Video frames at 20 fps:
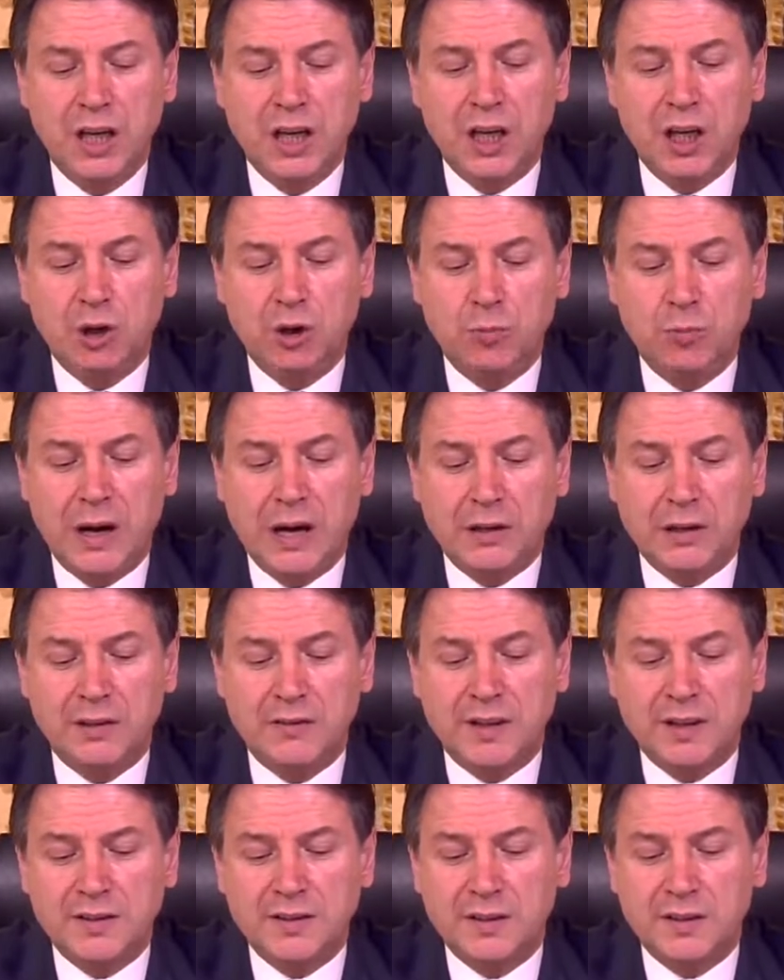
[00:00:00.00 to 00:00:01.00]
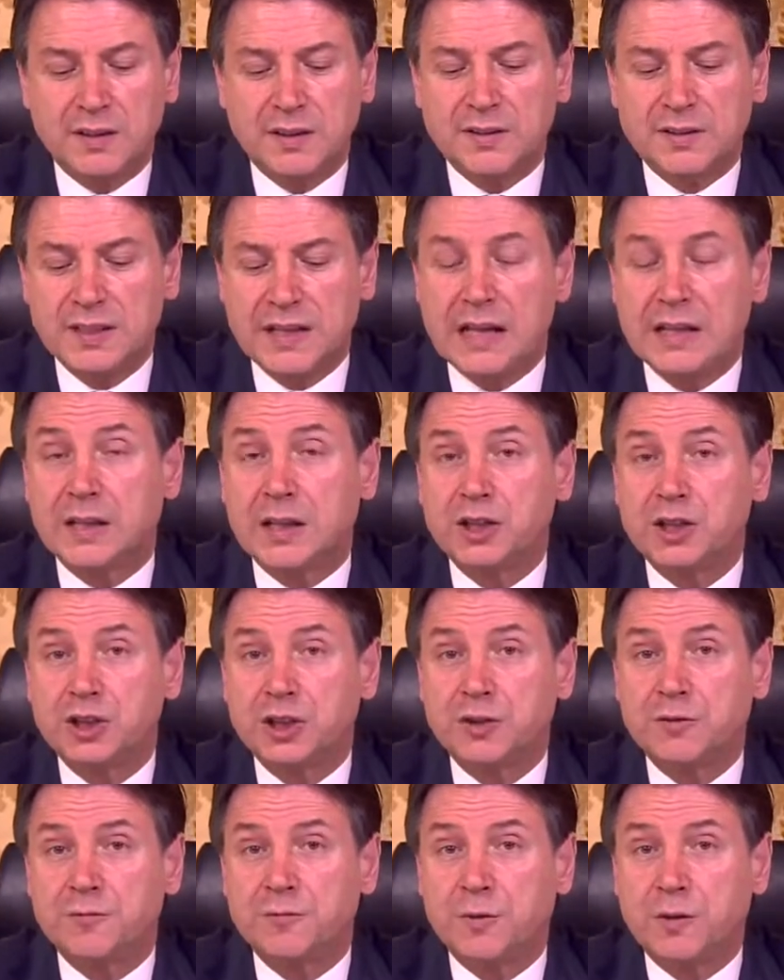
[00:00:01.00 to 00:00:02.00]
E U biodiversity
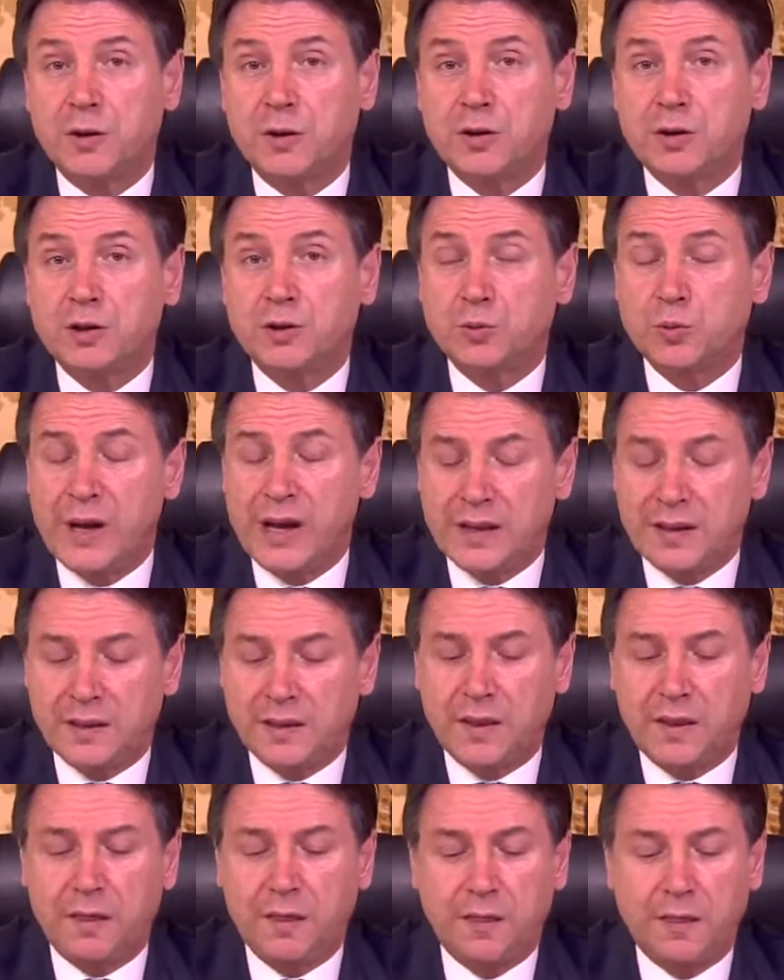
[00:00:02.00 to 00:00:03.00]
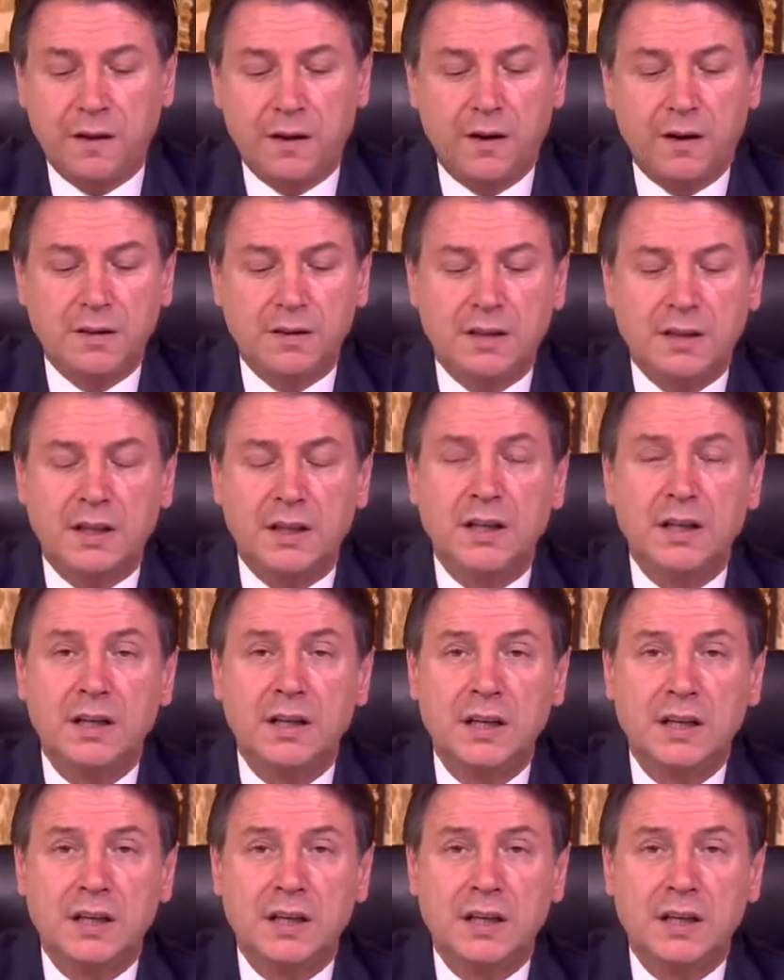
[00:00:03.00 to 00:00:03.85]
strategy for twenty thirty